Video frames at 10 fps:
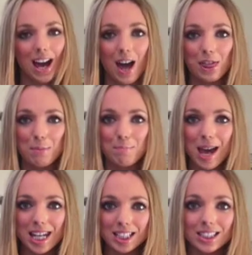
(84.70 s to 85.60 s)
And the
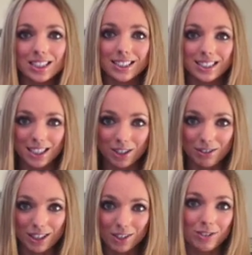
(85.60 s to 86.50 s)
main and
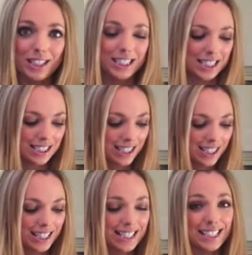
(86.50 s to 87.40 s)
secret ingredient
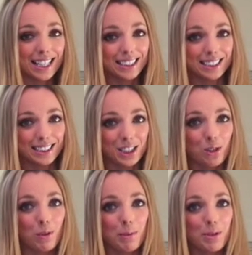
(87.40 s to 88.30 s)
is actually
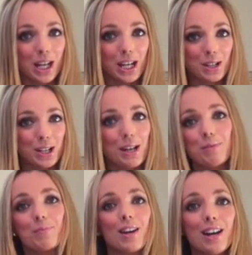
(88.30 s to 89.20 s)
sweet
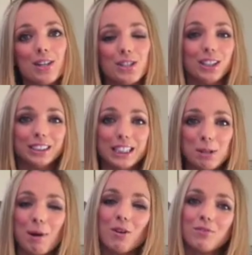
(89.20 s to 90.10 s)
potato. So you'll need
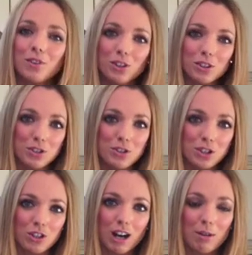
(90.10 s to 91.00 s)
about
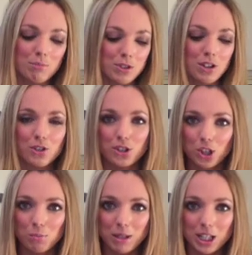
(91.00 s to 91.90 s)
400 grams or
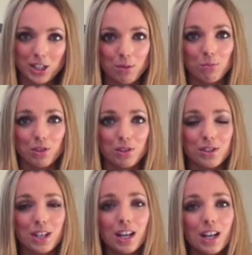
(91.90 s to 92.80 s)
2 medium
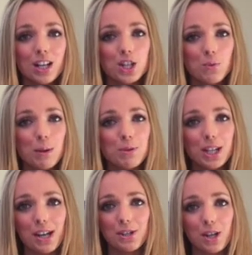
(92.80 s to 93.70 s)
ones. Sweet
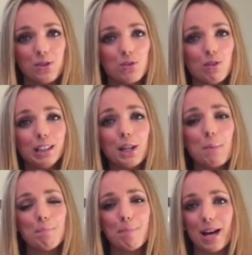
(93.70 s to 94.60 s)
potatoes are really
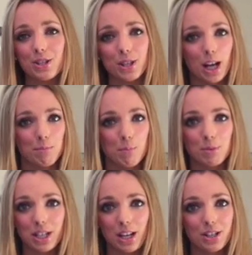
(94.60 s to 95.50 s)
the best type of
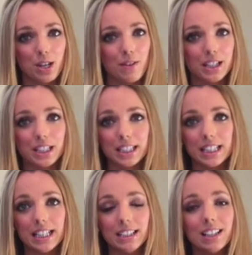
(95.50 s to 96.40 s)
potato that you can
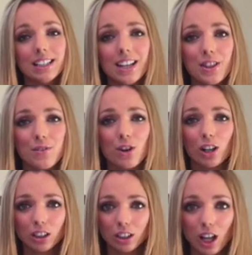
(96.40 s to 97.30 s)
eat. They've got
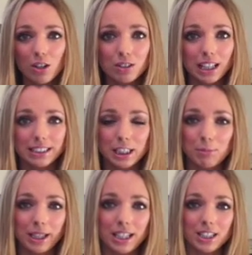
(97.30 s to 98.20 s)
a low
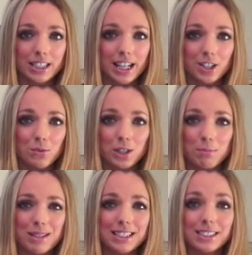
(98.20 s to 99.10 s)
glycemic index, which
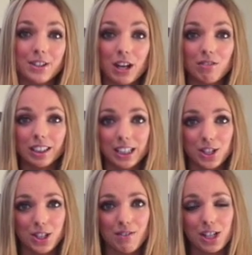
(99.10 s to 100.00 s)
means they
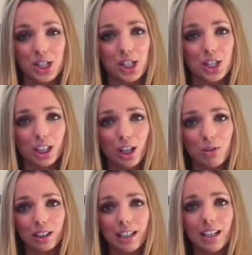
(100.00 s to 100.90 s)
release their energy
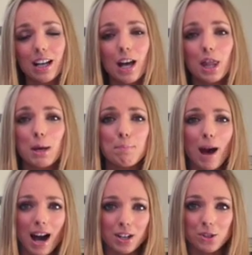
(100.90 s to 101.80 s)
slowly. They're
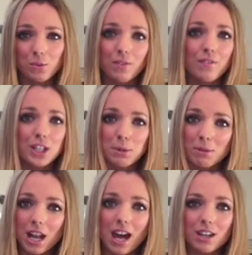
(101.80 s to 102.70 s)
packed with
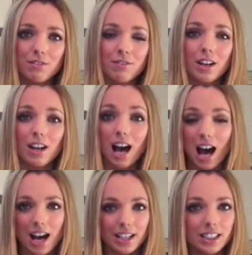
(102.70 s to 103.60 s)
vitamin A for
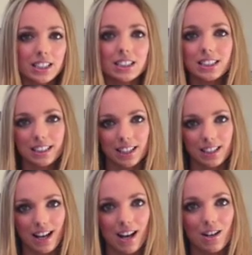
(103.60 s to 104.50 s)
eye and skin
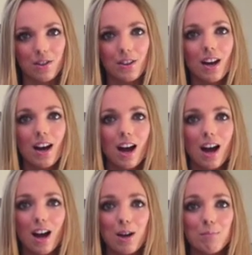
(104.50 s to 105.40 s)
health,
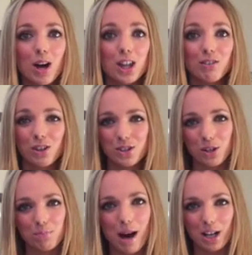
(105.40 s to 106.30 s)
and they're
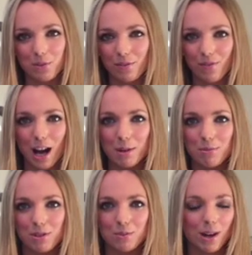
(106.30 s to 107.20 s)
also packed with
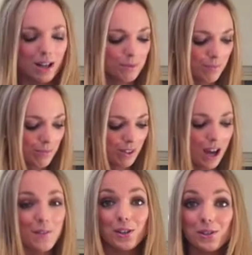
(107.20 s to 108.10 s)
fibre as well.
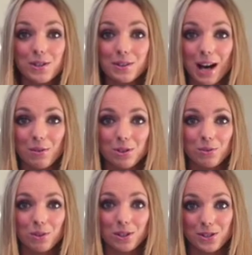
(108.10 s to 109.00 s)
And they also count
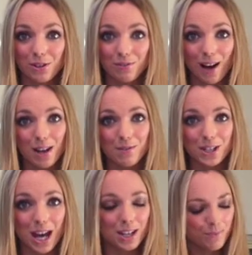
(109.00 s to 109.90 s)
towards your 5 a
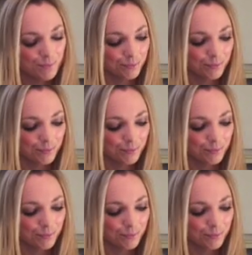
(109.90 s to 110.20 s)
day.